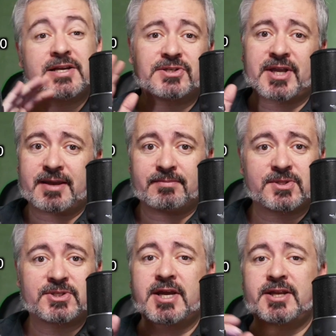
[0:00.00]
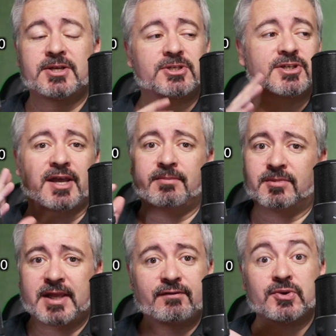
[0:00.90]
Same settings, same
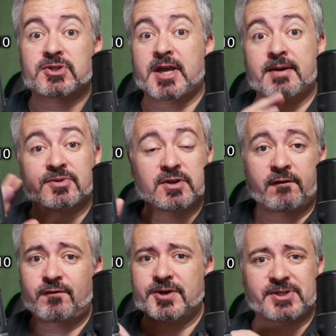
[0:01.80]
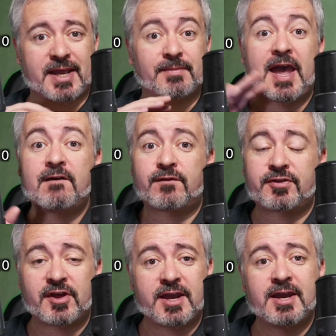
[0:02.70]
level, same software, same
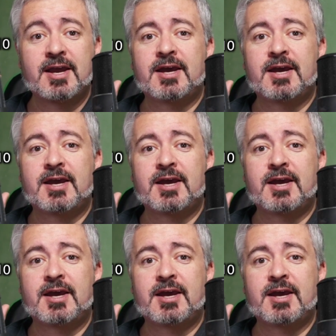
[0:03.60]
everything.